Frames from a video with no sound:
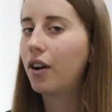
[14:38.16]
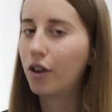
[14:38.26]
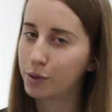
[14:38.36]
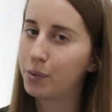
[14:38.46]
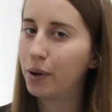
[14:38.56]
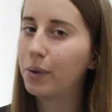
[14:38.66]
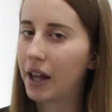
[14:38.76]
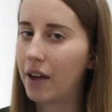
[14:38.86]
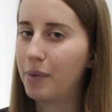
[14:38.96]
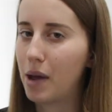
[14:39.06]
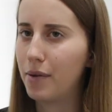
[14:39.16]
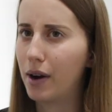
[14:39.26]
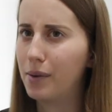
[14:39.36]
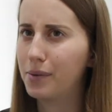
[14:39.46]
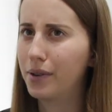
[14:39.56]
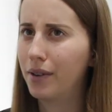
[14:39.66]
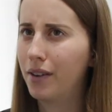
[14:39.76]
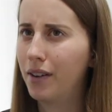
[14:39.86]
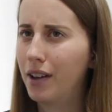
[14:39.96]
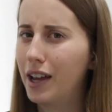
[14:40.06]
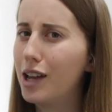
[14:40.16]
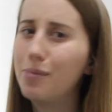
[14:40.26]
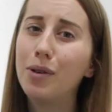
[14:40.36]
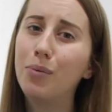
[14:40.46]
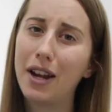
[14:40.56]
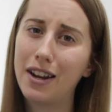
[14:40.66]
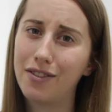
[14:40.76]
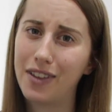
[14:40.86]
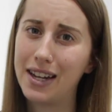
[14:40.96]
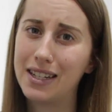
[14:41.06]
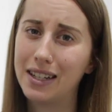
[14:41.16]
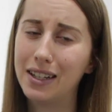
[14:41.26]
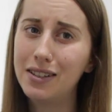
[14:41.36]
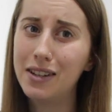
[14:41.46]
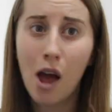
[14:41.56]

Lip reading: hospital would have baby wipes. It'd be weird if they didn't.